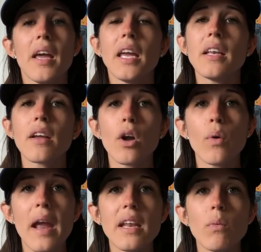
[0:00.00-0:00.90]
He did
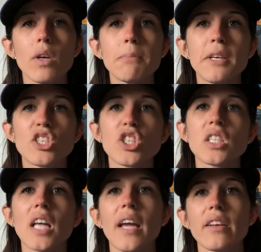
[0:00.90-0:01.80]
go 81
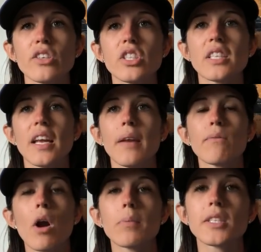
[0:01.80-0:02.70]
pitches. I
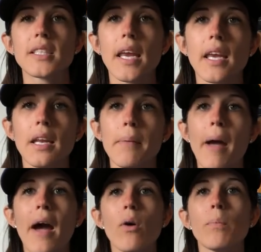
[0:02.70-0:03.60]
understand Roberts taking
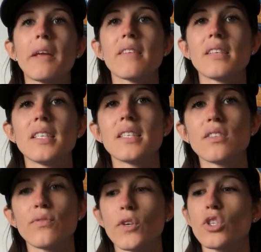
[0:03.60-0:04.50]
him out because it is
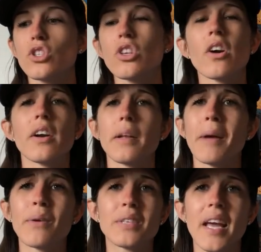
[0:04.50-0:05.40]
his first start in
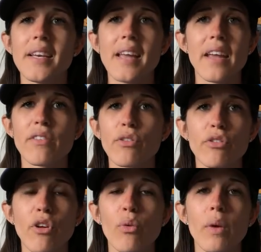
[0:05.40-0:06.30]
about 10 days or
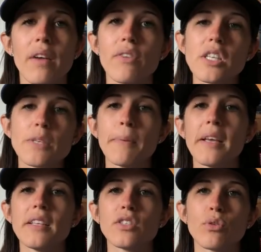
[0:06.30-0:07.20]
so, whatever it's
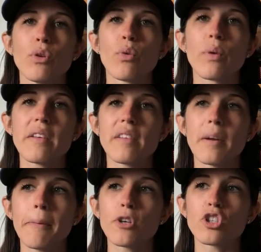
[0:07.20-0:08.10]
been. So no reason
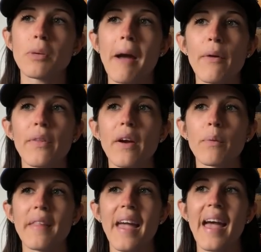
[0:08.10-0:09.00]
to push him out there
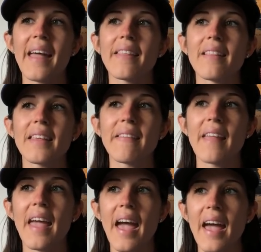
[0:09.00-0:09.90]
when they had the lead
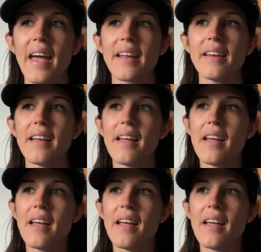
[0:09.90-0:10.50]
they had.